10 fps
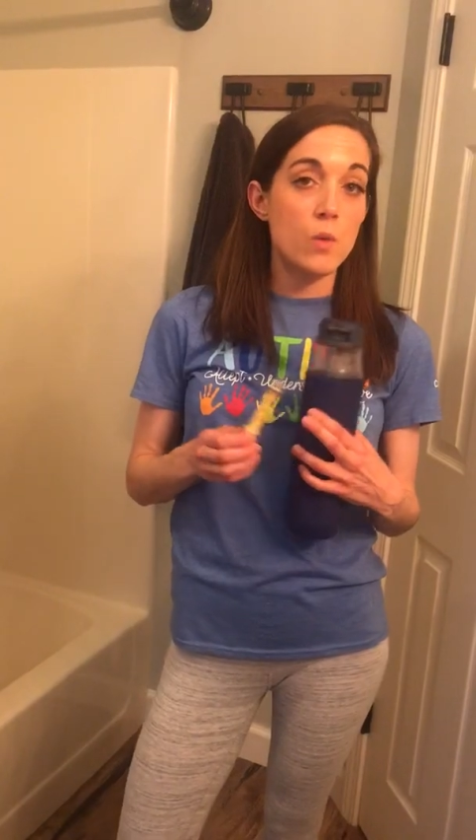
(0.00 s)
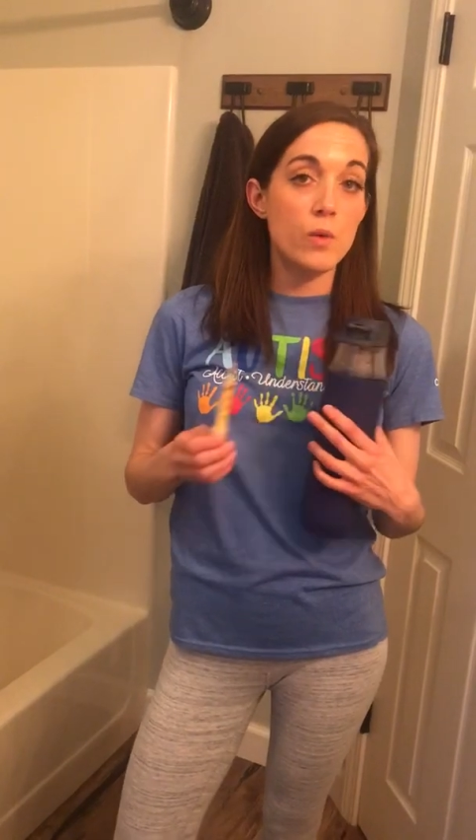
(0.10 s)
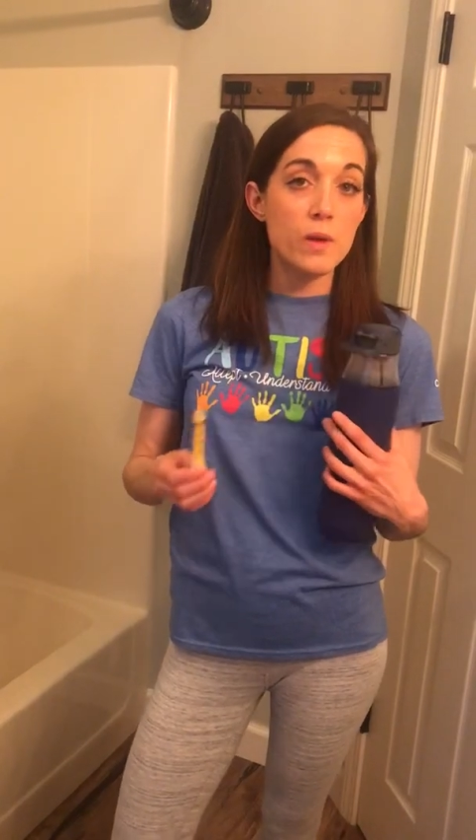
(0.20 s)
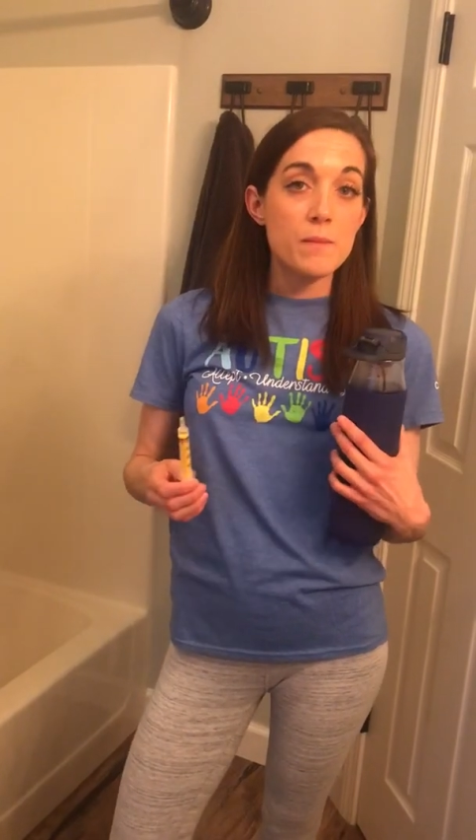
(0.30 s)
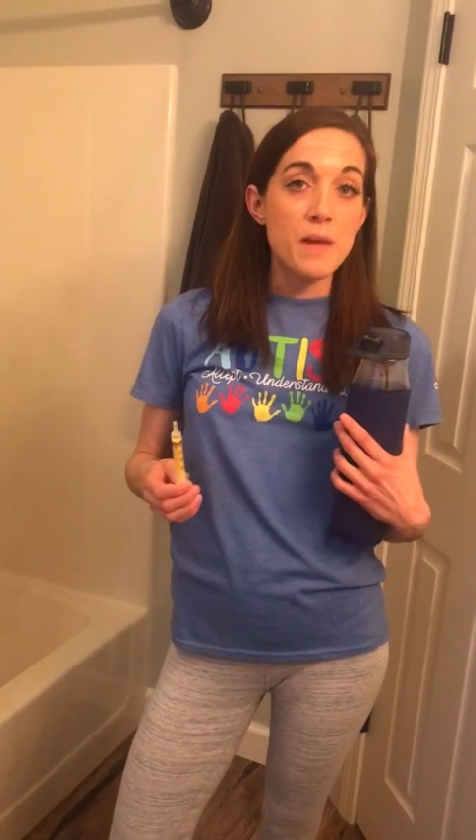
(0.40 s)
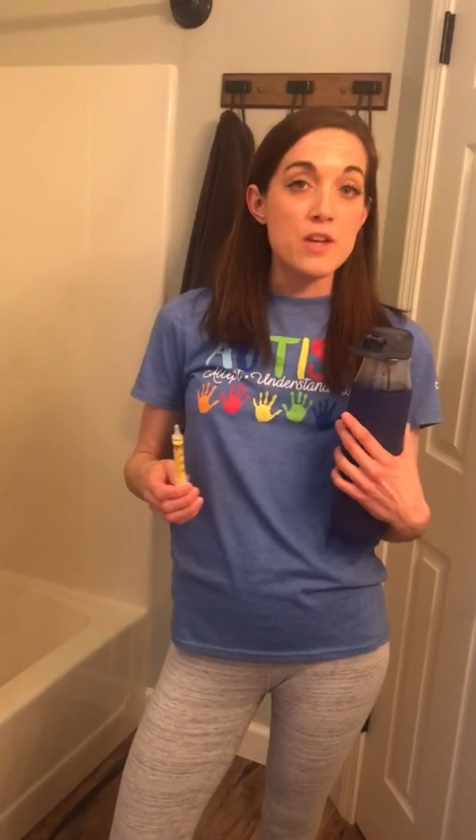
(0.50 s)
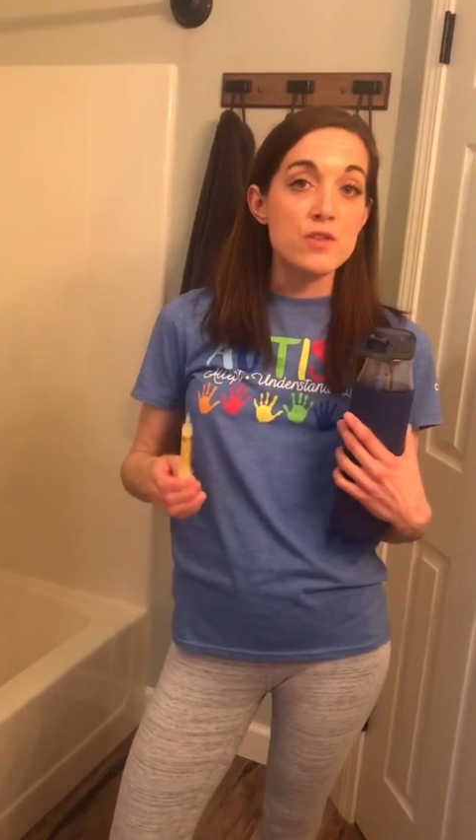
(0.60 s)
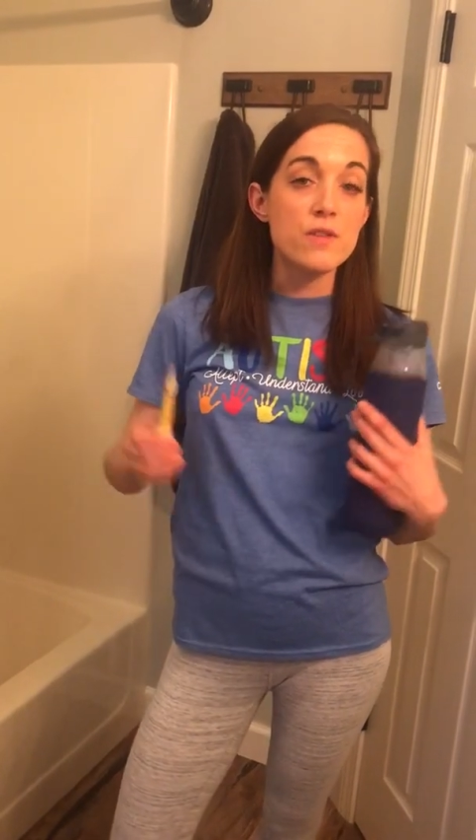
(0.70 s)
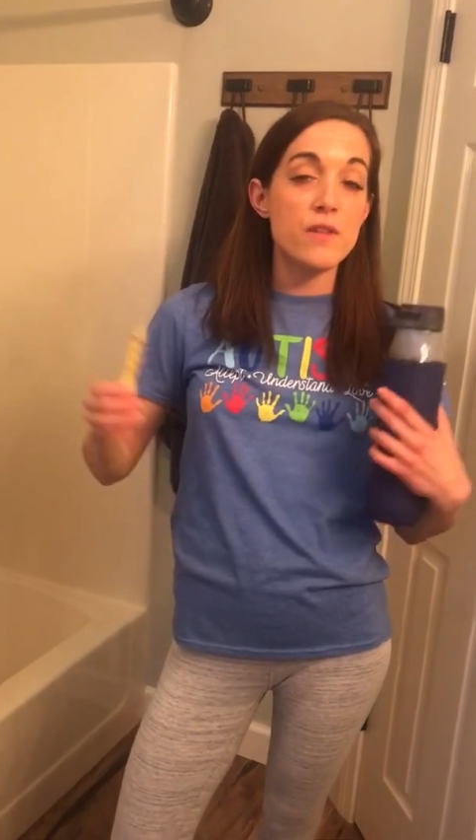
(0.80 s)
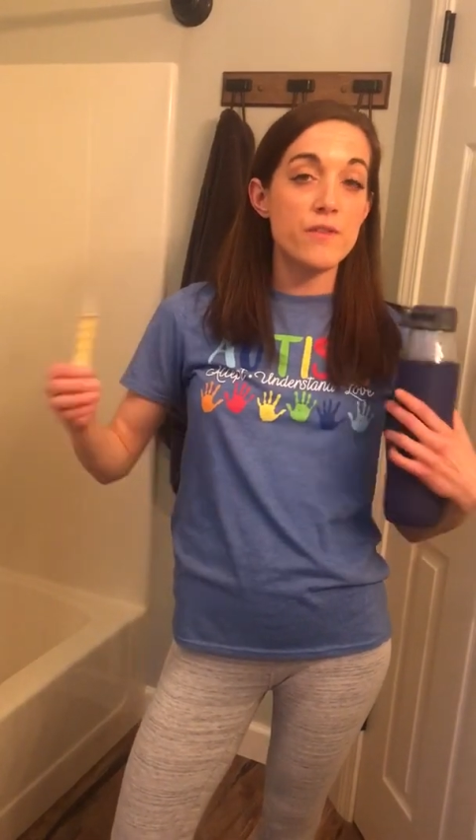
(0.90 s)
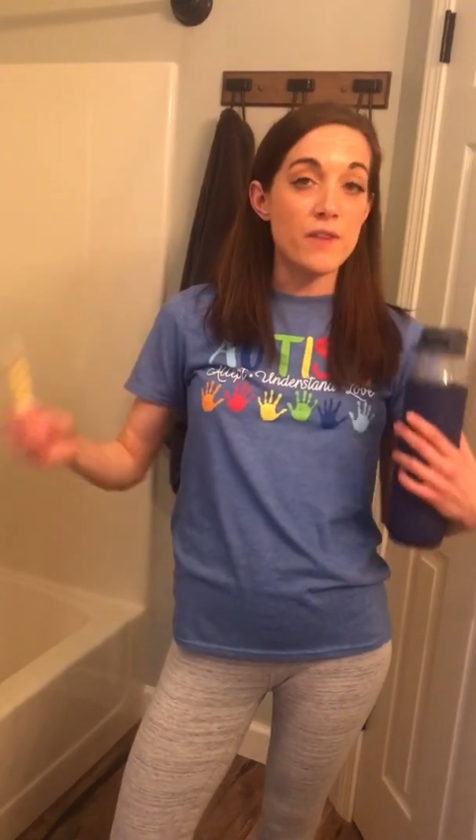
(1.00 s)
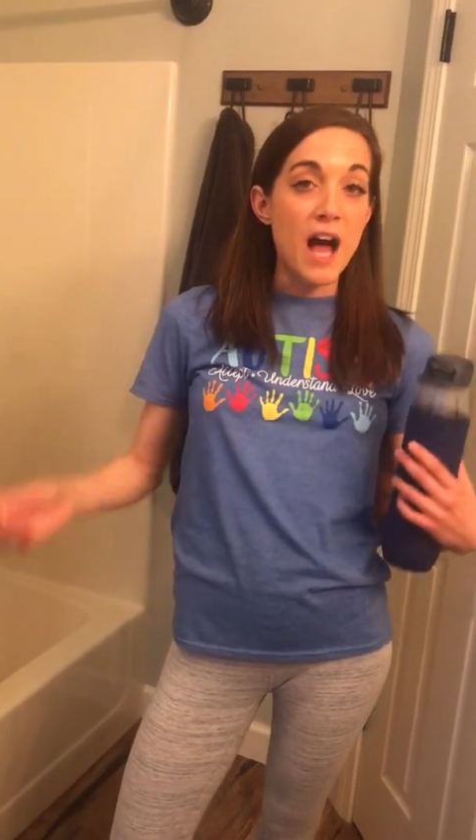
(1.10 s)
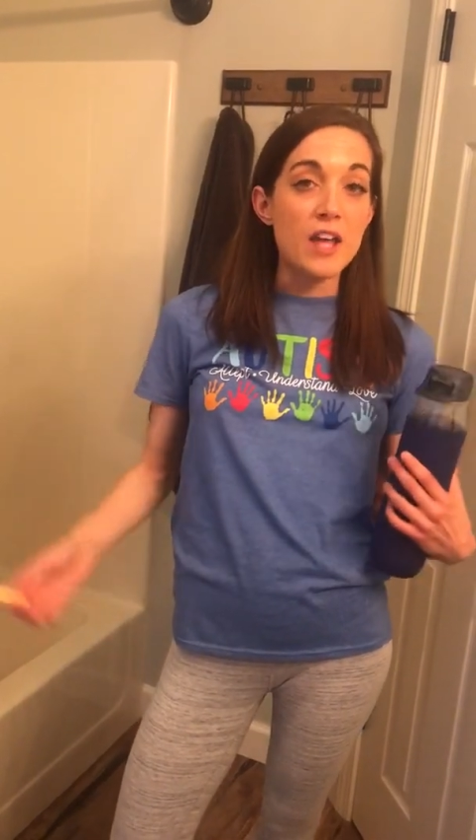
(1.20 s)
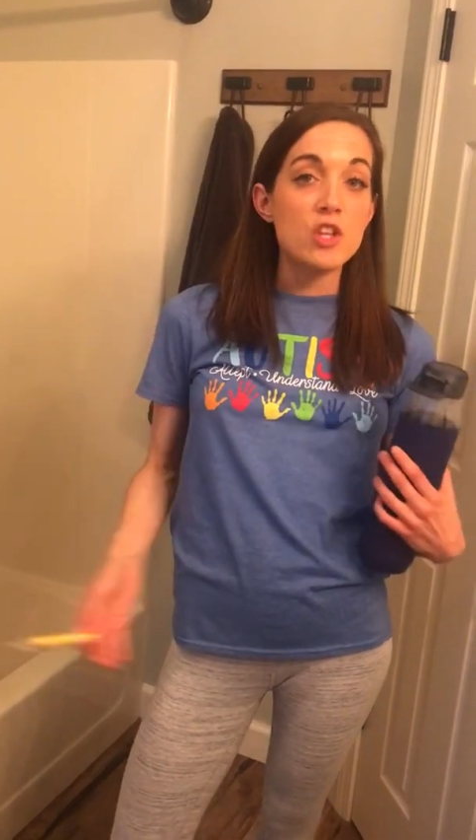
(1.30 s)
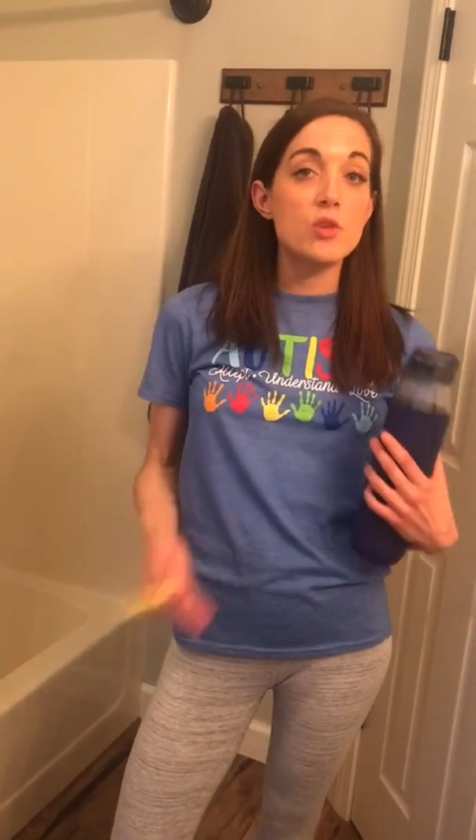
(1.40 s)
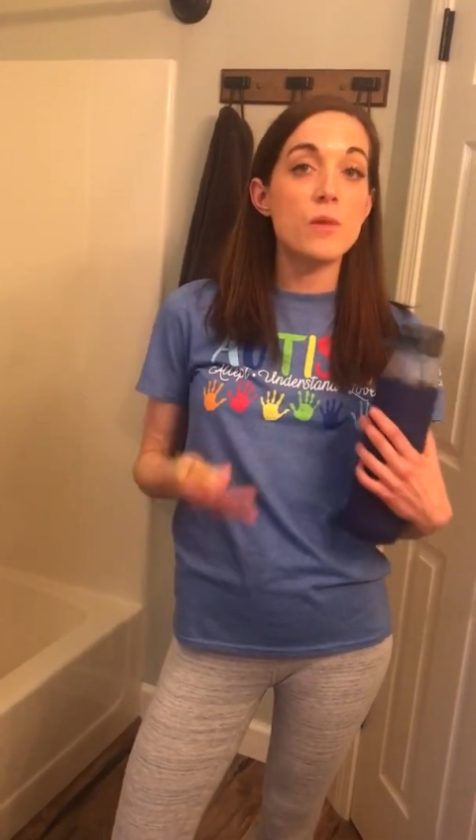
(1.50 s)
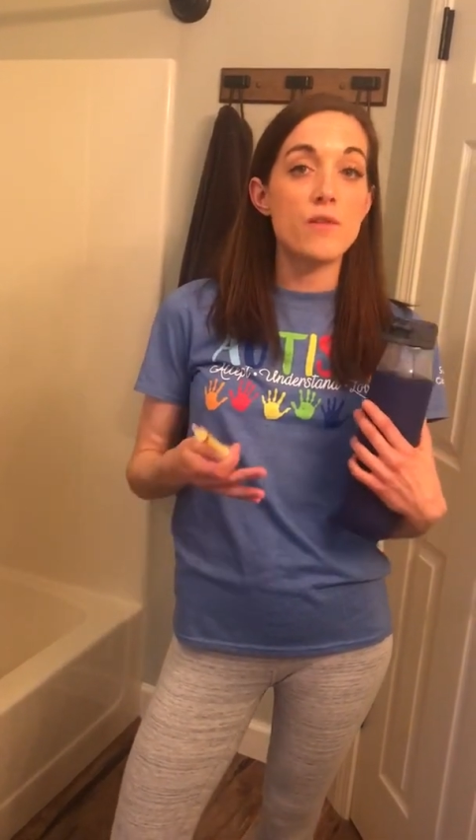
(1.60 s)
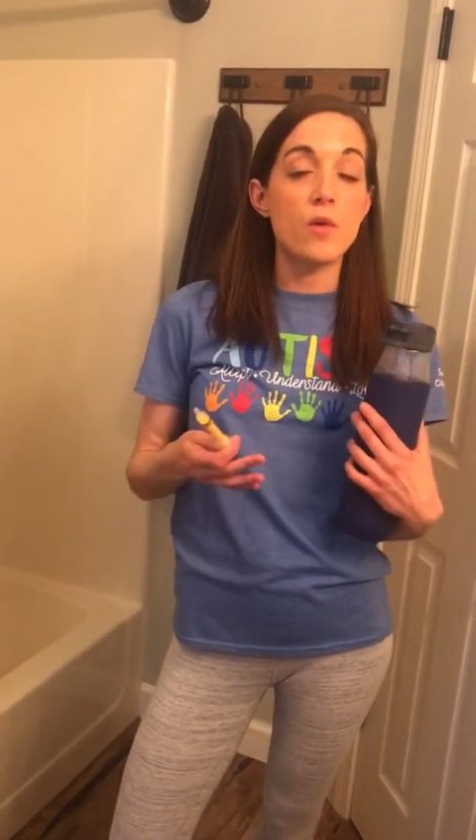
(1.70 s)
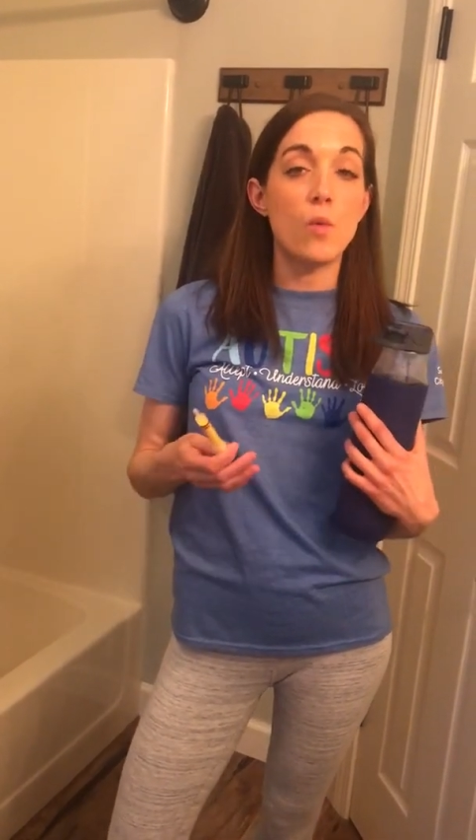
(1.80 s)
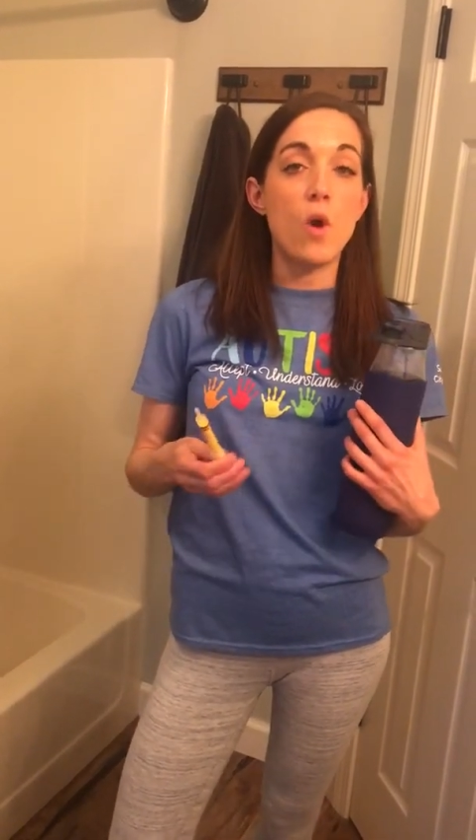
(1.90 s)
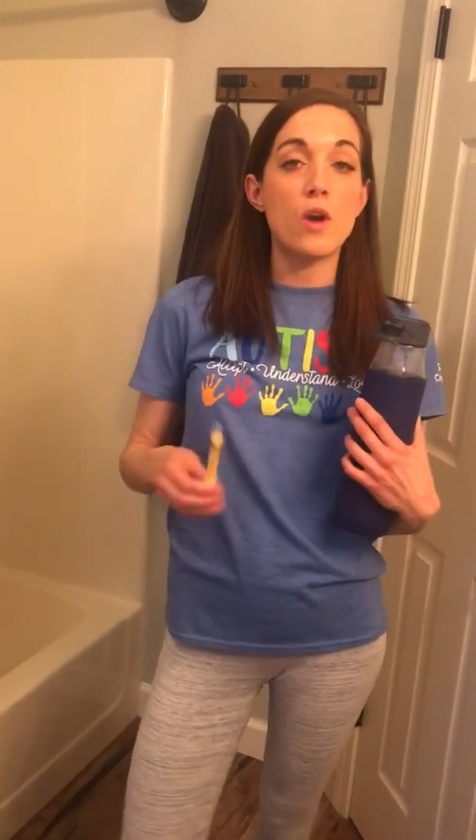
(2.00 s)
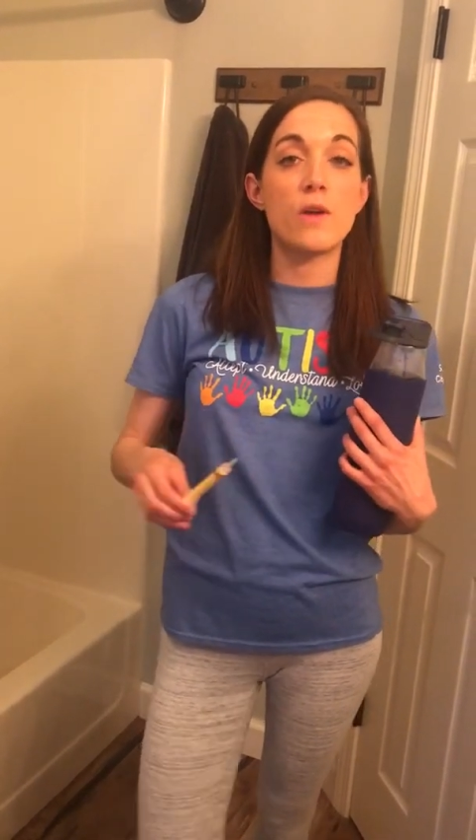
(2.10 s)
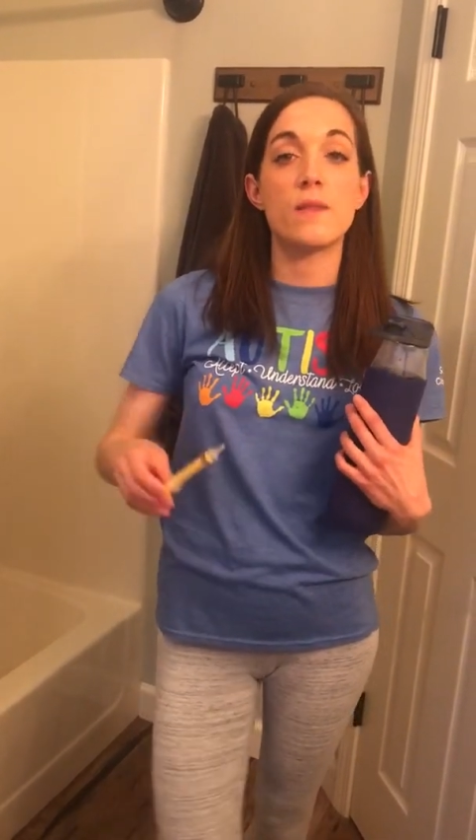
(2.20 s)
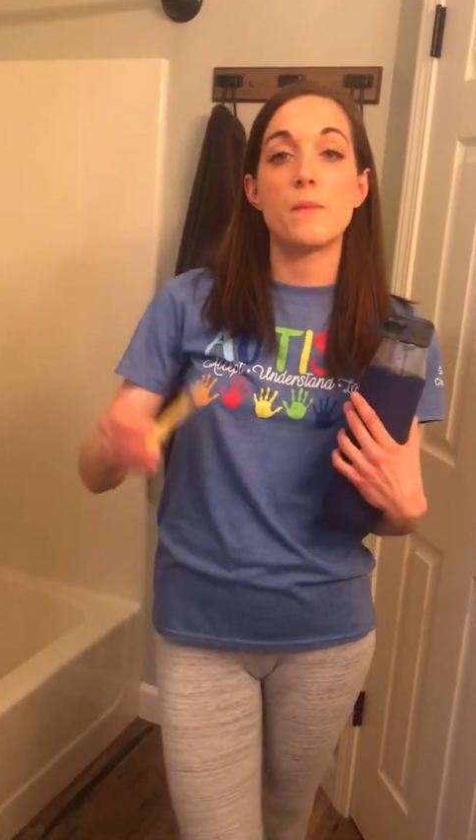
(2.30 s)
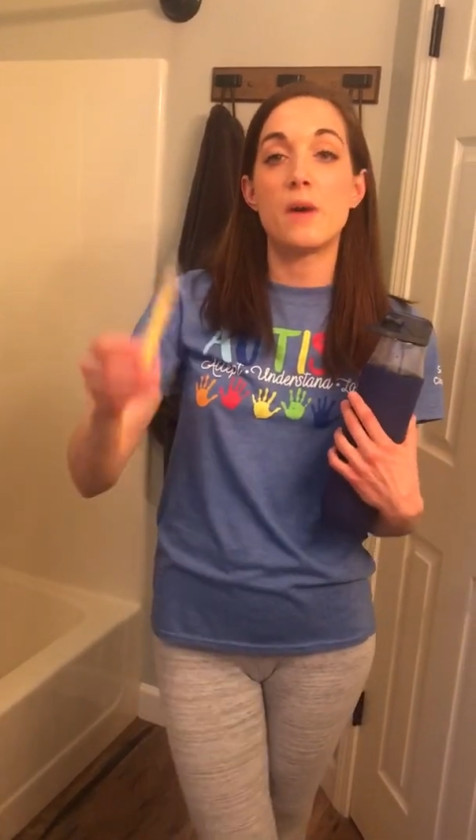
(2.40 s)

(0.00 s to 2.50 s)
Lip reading: Would we measure the volume of the water in the